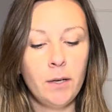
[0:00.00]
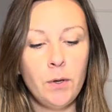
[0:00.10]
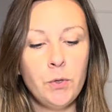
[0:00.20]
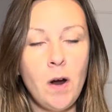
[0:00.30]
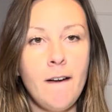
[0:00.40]
we'll
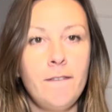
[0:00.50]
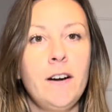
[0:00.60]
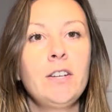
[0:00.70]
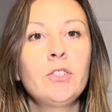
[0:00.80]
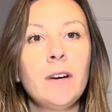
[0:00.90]
do our
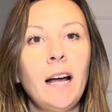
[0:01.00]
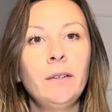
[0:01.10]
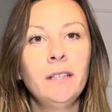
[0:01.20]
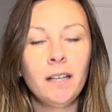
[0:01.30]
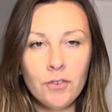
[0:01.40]
first
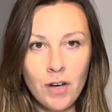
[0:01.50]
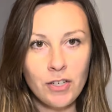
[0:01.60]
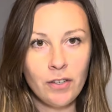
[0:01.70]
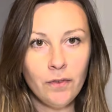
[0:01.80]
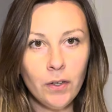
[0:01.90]
round of stretch
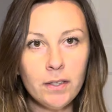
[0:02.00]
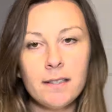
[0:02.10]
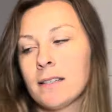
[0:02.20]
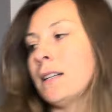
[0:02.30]
and folds.